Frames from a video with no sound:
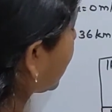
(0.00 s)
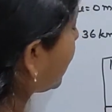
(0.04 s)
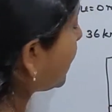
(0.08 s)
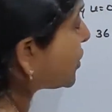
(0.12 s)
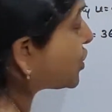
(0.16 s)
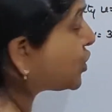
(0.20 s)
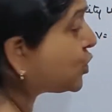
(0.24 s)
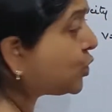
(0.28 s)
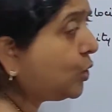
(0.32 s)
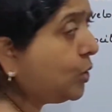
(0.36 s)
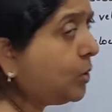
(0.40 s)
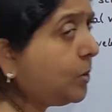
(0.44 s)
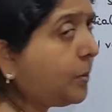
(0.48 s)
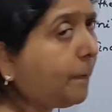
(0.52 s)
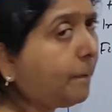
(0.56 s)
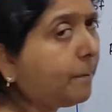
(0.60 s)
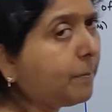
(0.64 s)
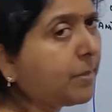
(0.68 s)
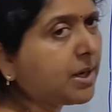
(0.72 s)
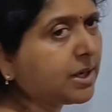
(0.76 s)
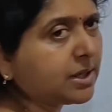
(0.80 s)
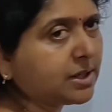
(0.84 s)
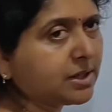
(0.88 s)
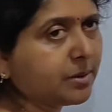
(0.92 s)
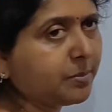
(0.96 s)
hour to
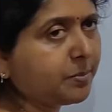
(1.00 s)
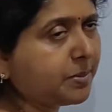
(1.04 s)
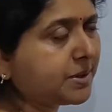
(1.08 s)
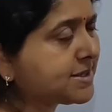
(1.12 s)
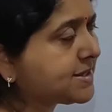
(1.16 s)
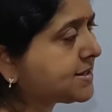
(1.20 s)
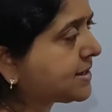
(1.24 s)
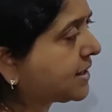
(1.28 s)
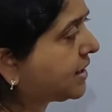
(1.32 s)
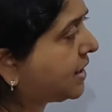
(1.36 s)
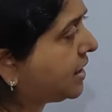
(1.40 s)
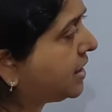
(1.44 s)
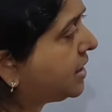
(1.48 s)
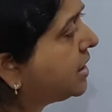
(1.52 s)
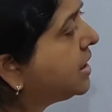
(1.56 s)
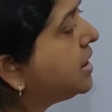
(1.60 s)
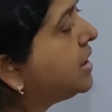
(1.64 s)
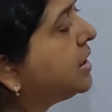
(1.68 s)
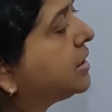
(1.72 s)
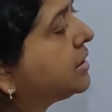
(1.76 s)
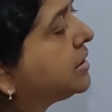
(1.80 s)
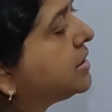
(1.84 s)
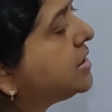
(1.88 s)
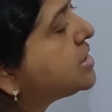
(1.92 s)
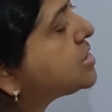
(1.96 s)
meter per second.
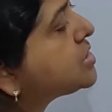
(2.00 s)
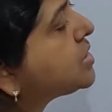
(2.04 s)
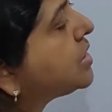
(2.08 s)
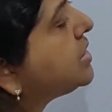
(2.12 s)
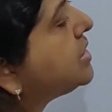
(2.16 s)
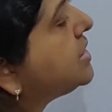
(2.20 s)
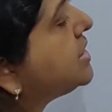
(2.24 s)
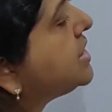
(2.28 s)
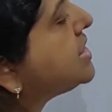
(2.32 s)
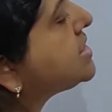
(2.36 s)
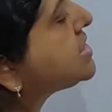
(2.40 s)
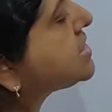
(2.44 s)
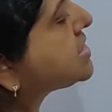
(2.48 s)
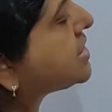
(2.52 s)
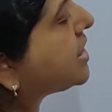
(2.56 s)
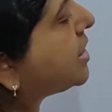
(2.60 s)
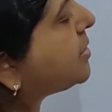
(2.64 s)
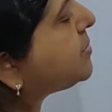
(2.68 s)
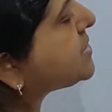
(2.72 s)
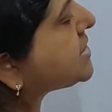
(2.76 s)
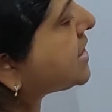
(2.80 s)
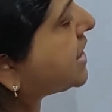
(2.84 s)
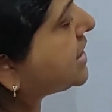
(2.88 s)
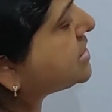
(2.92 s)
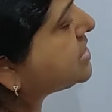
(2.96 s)
These
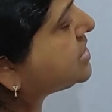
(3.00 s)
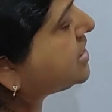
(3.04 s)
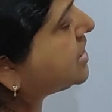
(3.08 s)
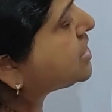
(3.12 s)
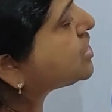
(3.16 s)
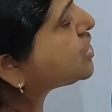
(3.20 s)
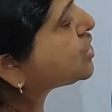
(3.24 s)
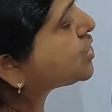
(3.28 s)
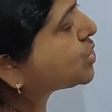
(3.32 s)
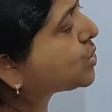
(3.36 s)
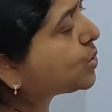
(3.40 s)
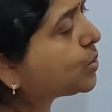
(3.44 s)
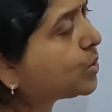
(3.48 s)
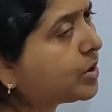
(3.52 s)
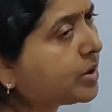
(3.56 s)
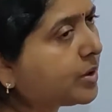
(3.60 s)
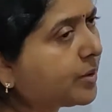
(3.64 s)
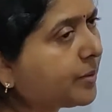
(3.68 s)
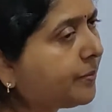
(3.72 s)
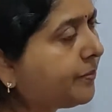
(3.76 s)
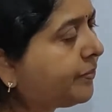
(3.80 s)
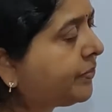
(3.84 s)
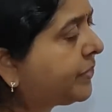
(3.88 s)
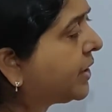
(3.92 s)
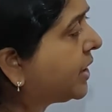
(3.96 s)
steps I just showed
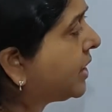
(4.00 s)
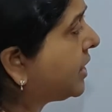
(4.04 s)
you